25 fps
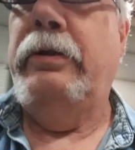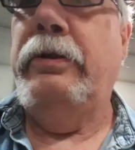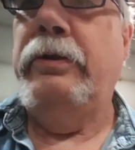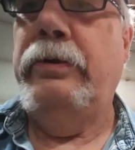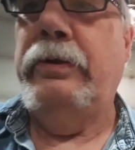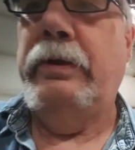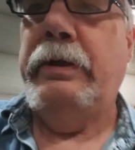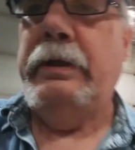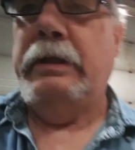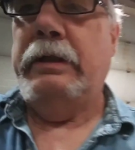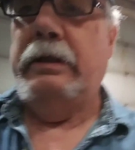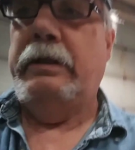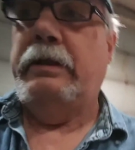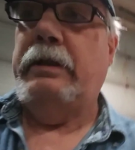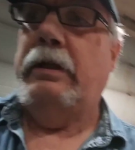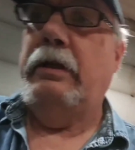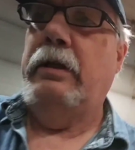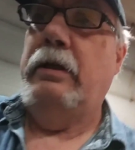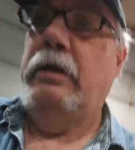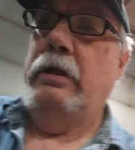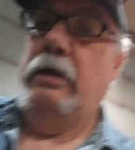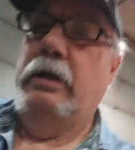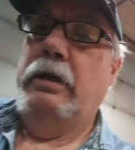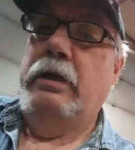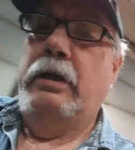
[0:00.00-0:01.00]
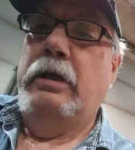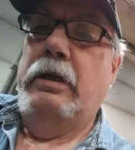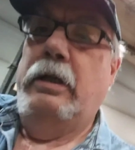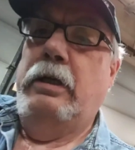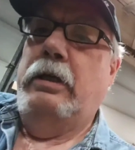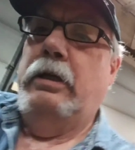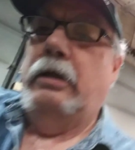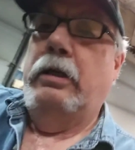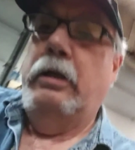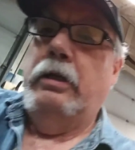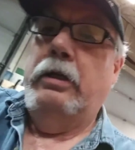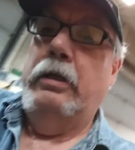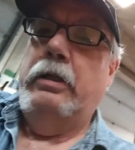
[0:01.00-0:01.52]
news is
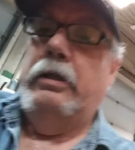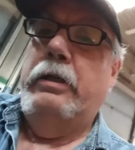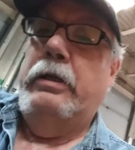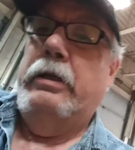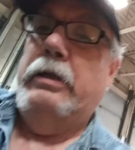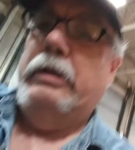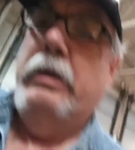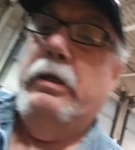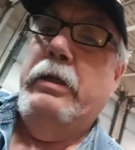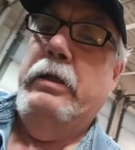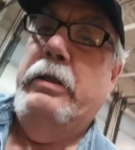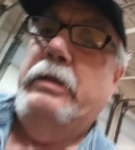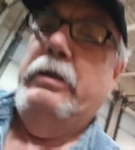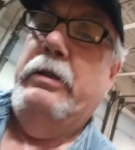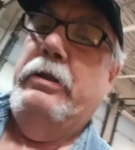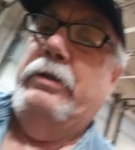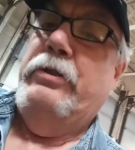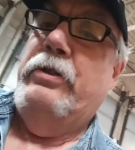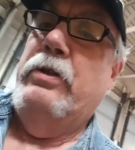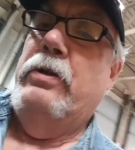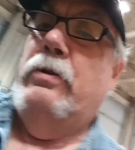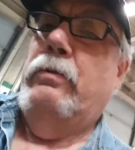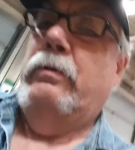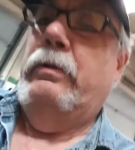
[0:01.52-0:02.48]
there's no